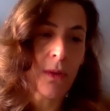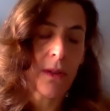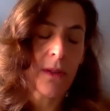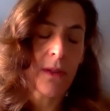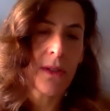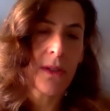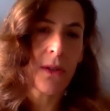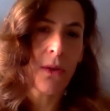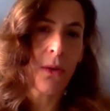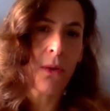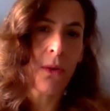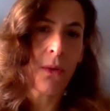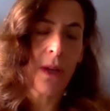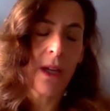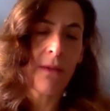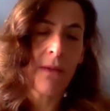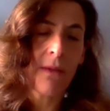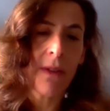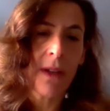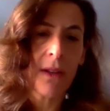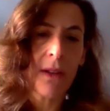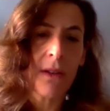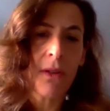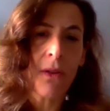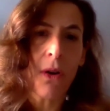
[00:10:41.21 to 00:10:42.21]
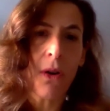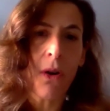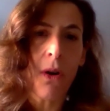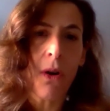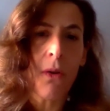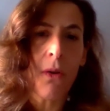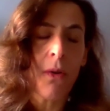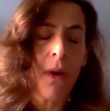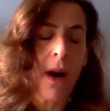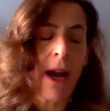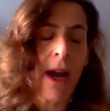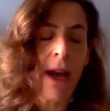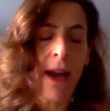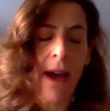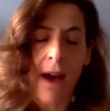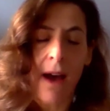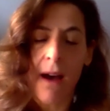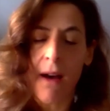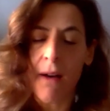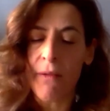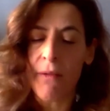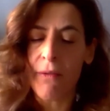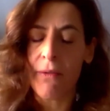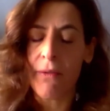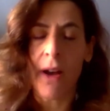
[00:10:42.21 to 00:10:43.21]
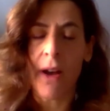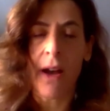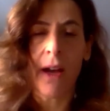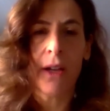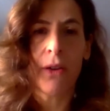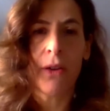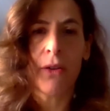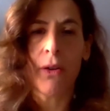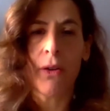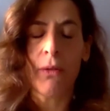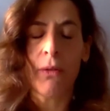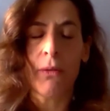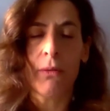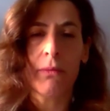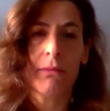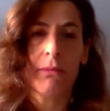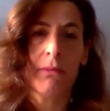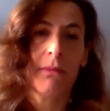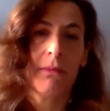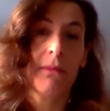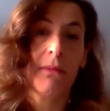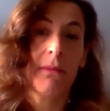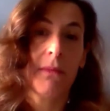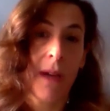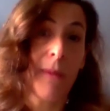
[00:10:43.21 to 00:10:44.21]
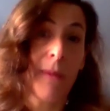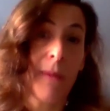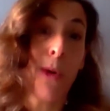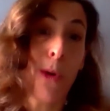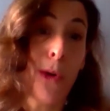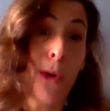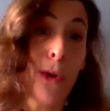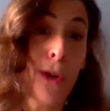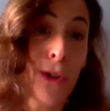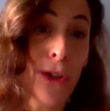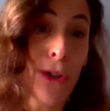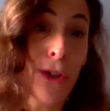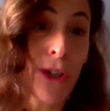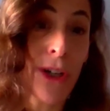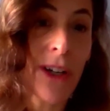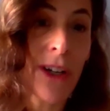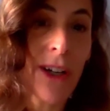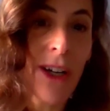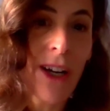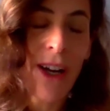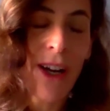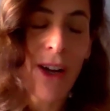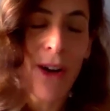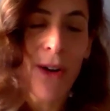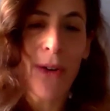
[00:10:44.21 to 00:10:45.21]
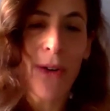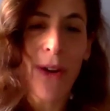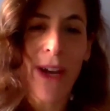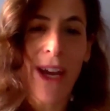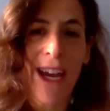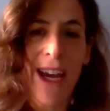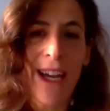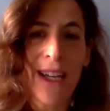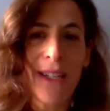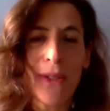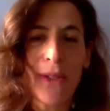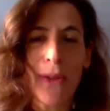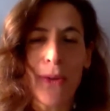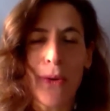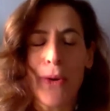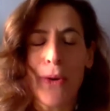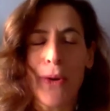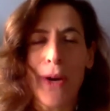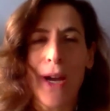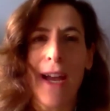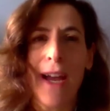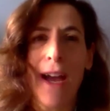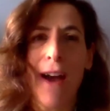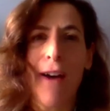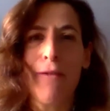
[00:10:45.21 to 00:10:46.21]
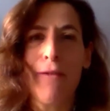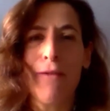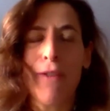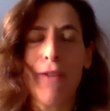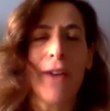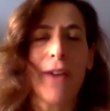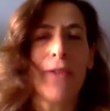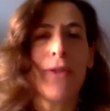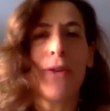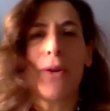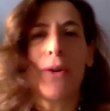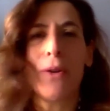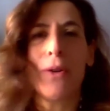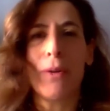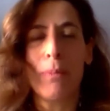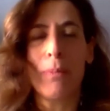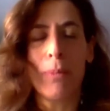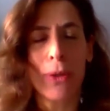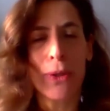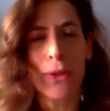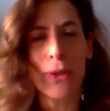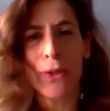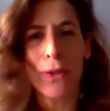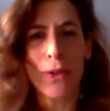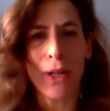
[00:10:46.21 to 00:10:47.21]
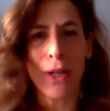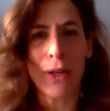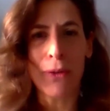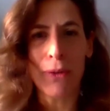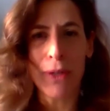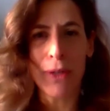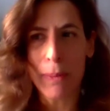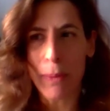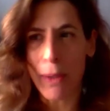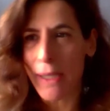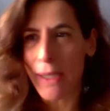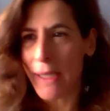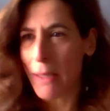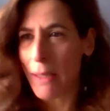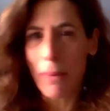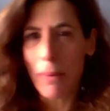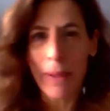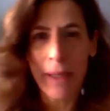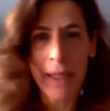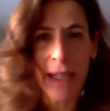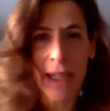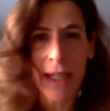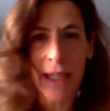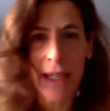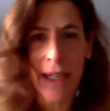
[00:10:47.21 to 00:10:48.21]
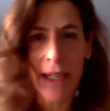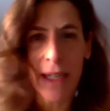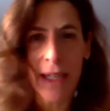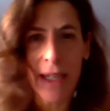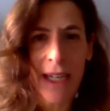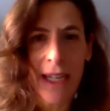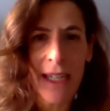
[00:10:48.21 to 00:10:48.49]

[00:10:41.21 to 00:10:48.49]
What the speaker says: So even though I have I'm older, okay, so I have other personal responsibilities.